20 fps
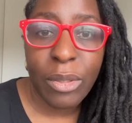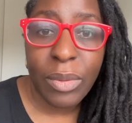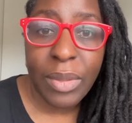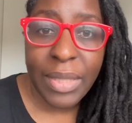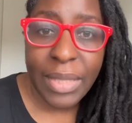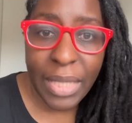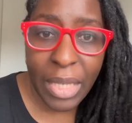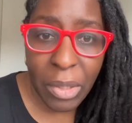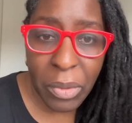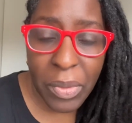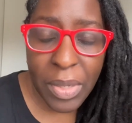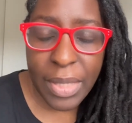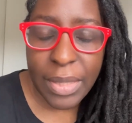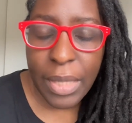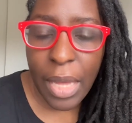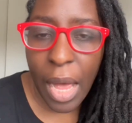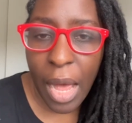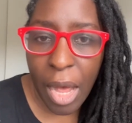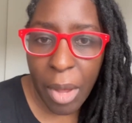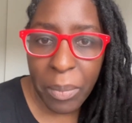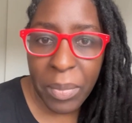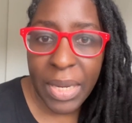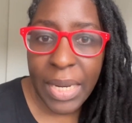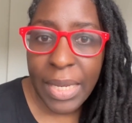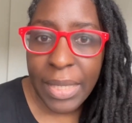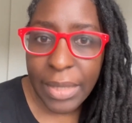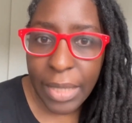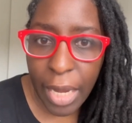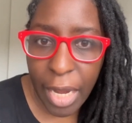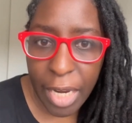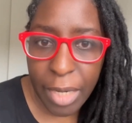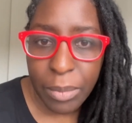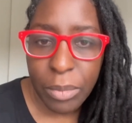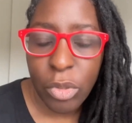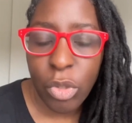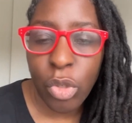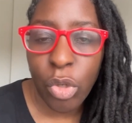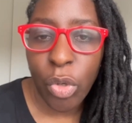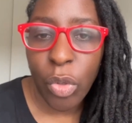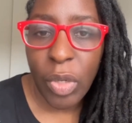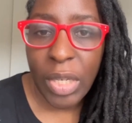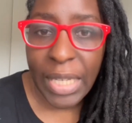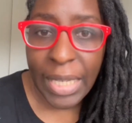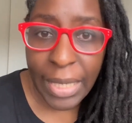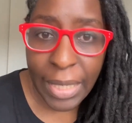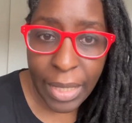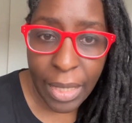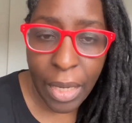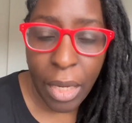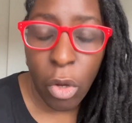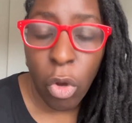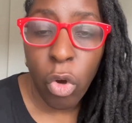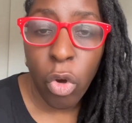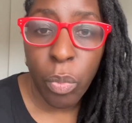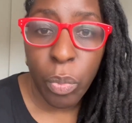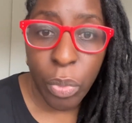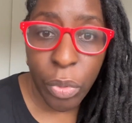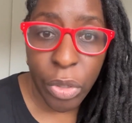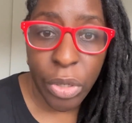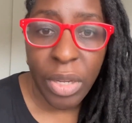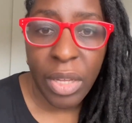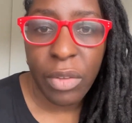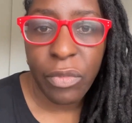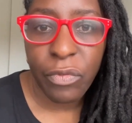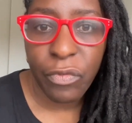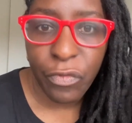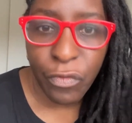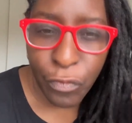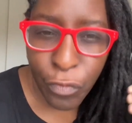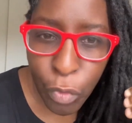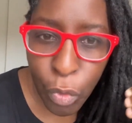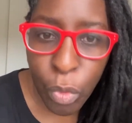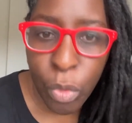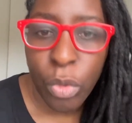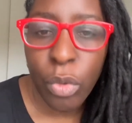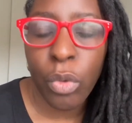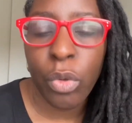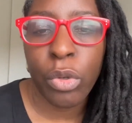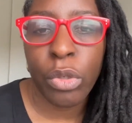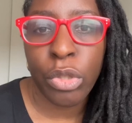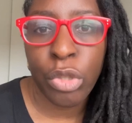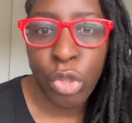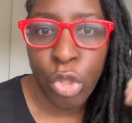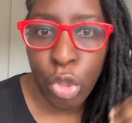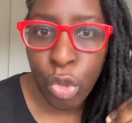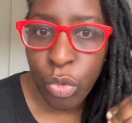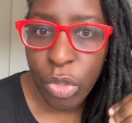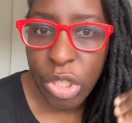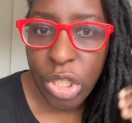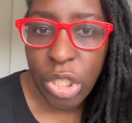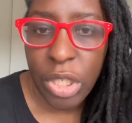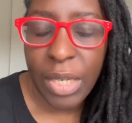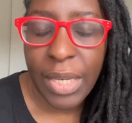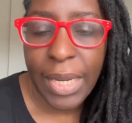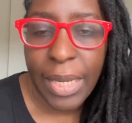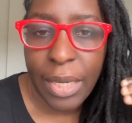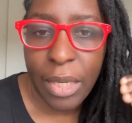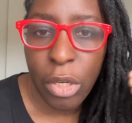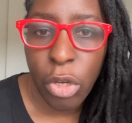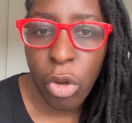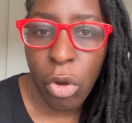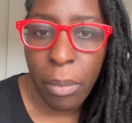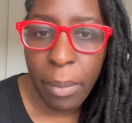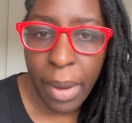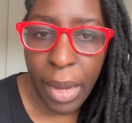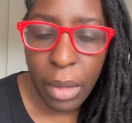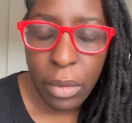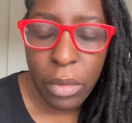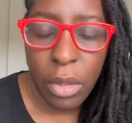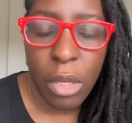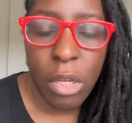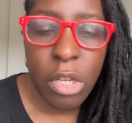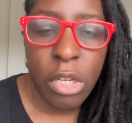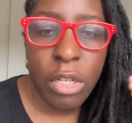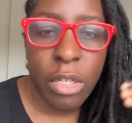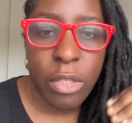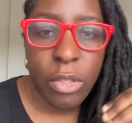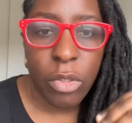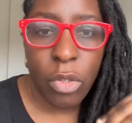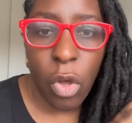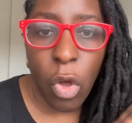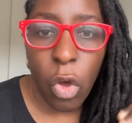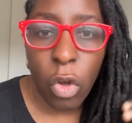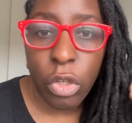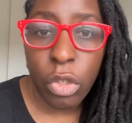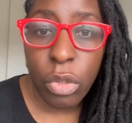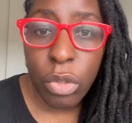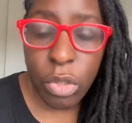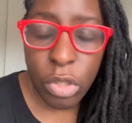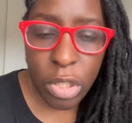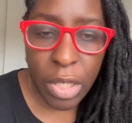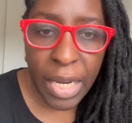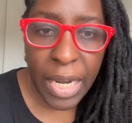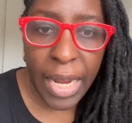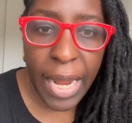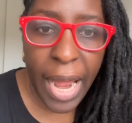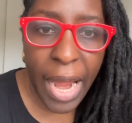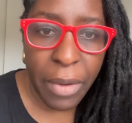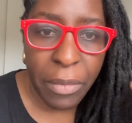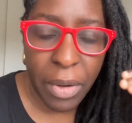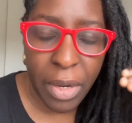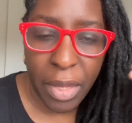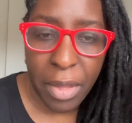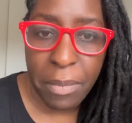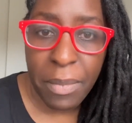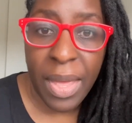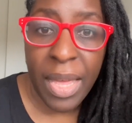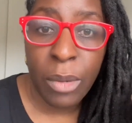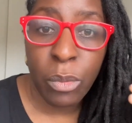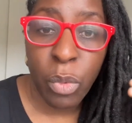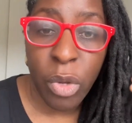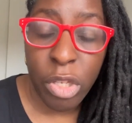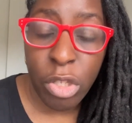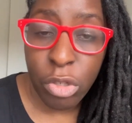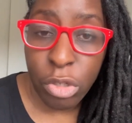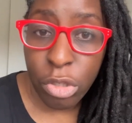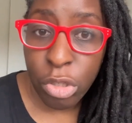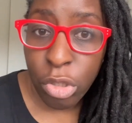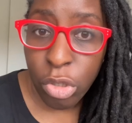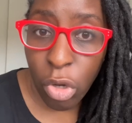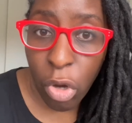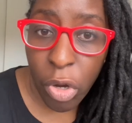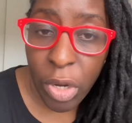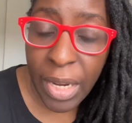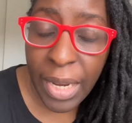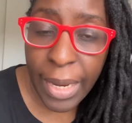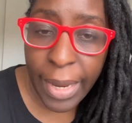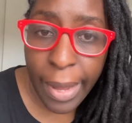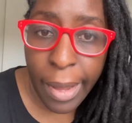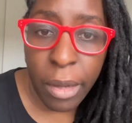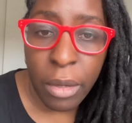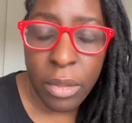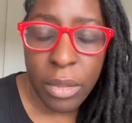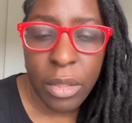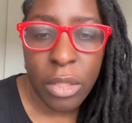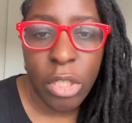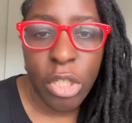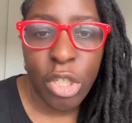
decrease how many times you're eating or putting food or nutrition in your mouth. So usually I recommend when you're starting out